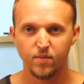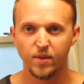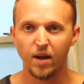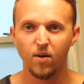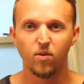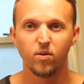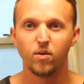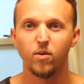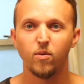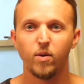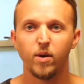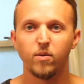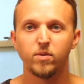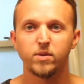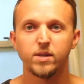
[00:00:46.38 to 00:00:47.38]
that will go
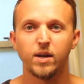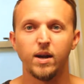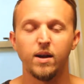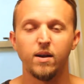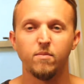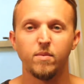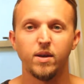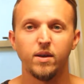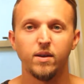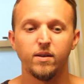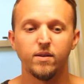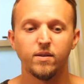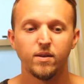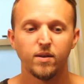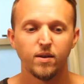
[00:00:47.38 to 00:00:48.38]
away with time.
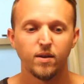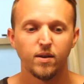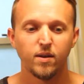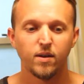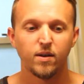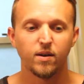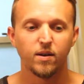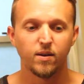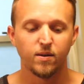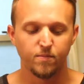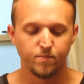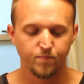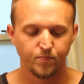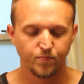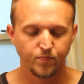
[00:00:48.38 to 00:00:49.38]

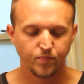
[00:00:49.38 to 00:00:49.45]
And